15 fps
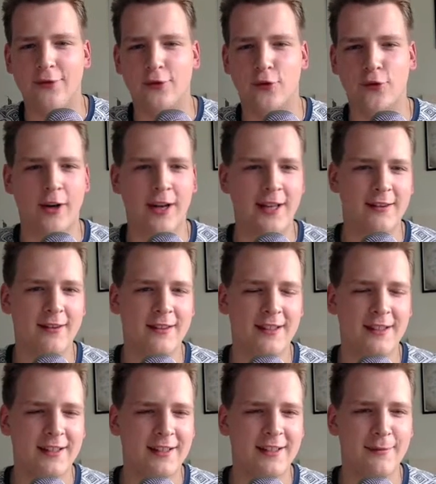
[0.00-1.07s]
drain
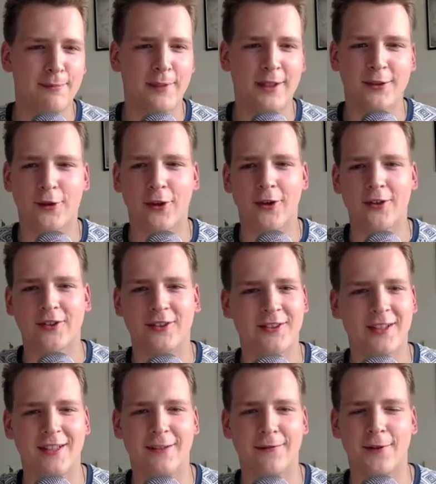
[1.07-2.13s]
the
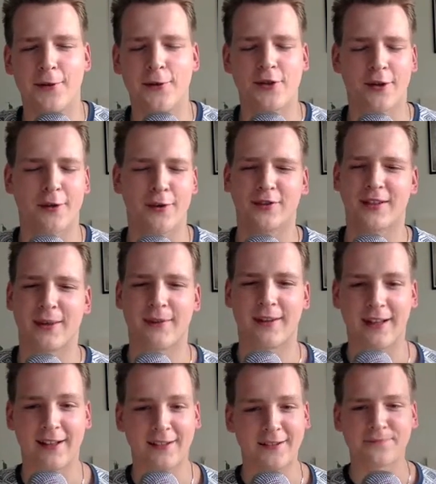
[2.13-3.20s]
Bitcoins in the future or
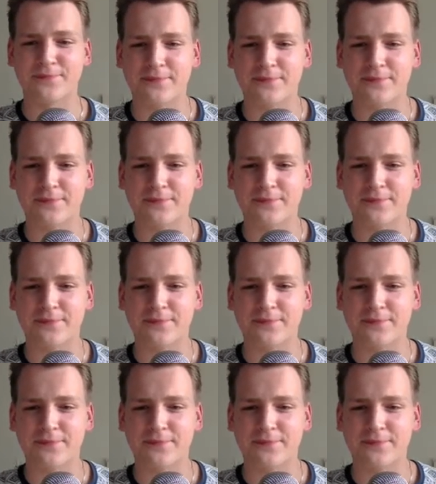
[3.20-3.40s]
something else.